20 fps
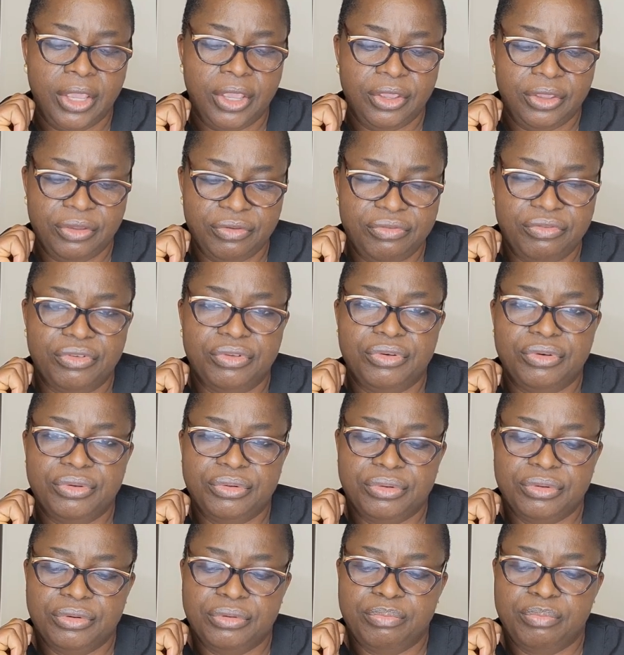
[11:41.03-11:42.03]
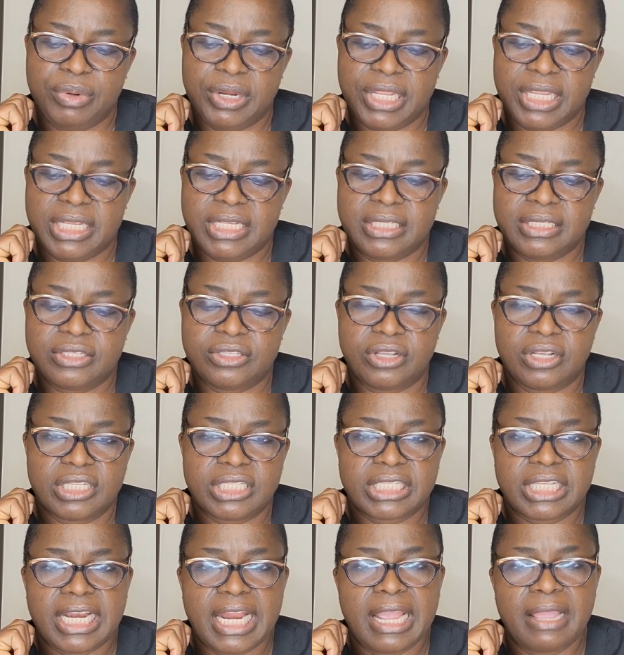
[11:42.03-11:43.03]
If you do, please
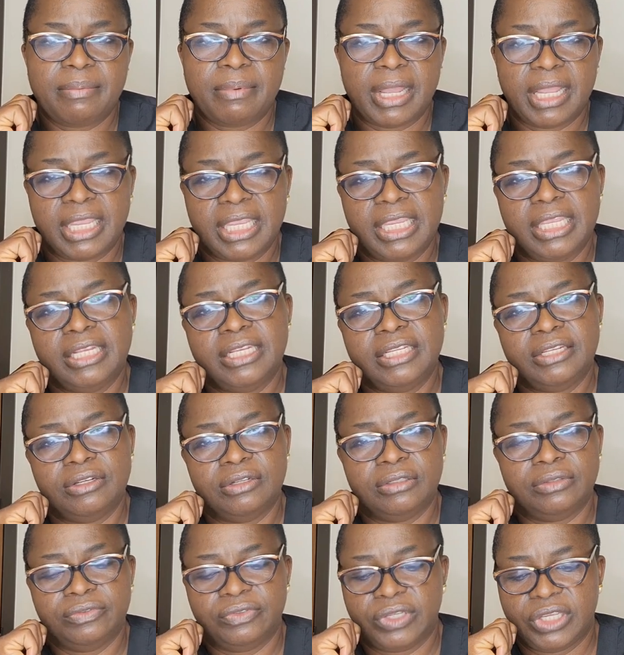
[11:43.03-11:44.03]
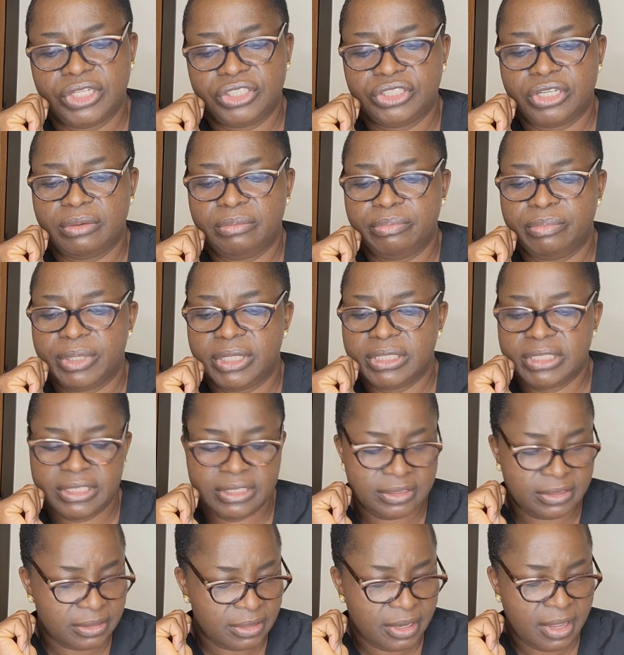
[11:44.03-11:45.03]
subscribe and hit the notification
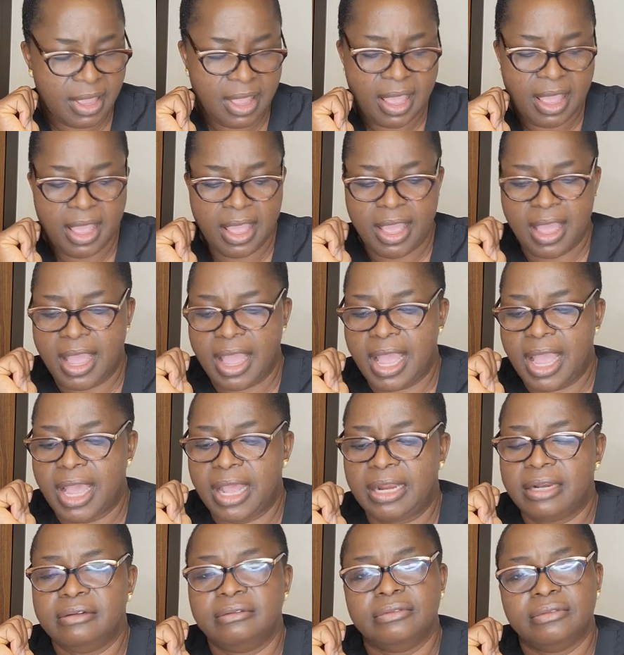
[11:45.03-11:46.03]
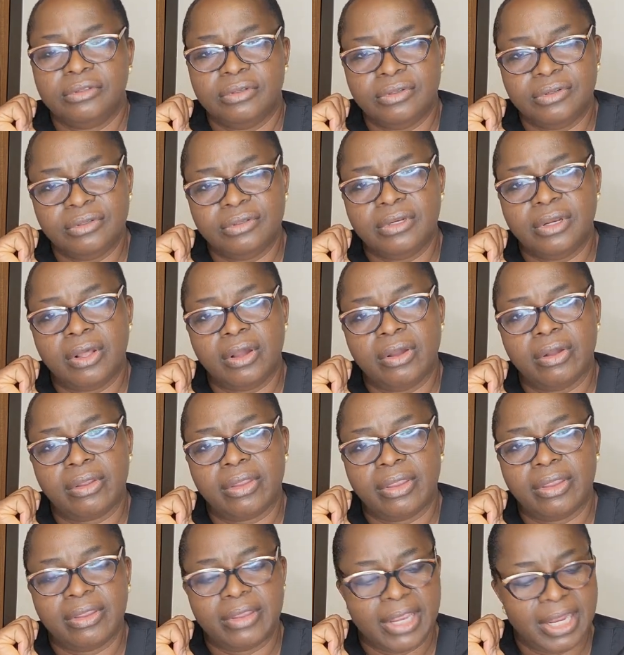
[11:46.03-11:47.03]
button. And good luck
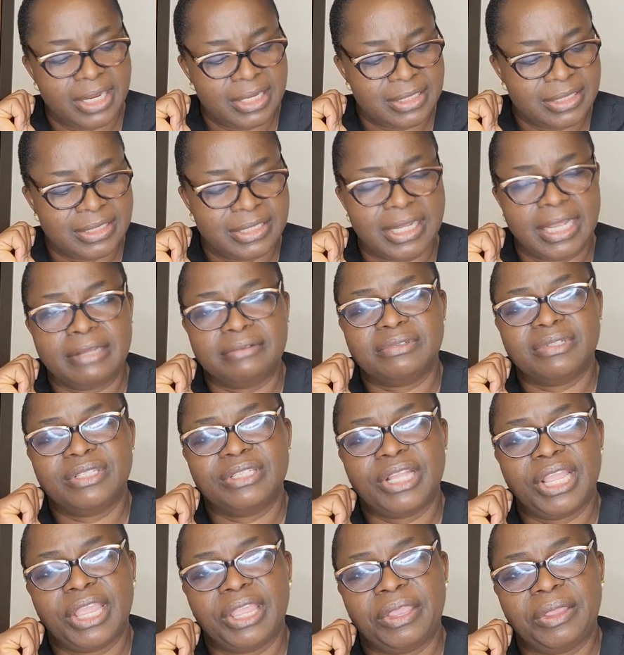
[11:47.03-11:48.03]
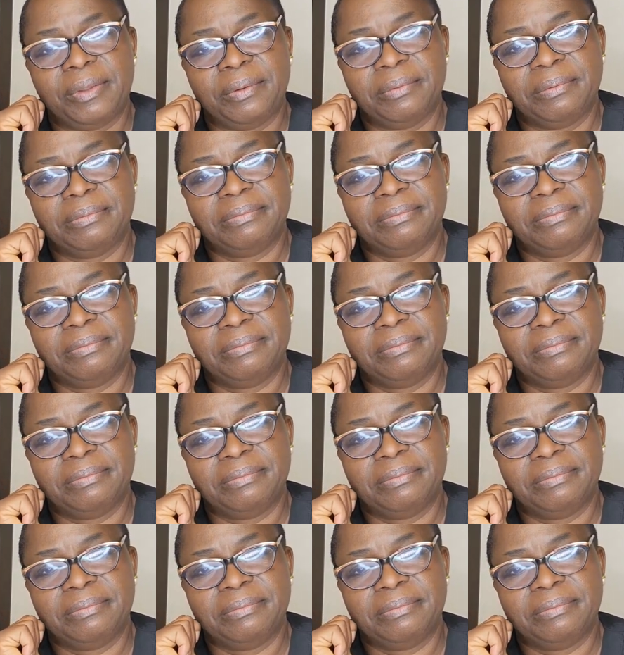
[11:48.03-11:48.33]
in your exams. Thank you.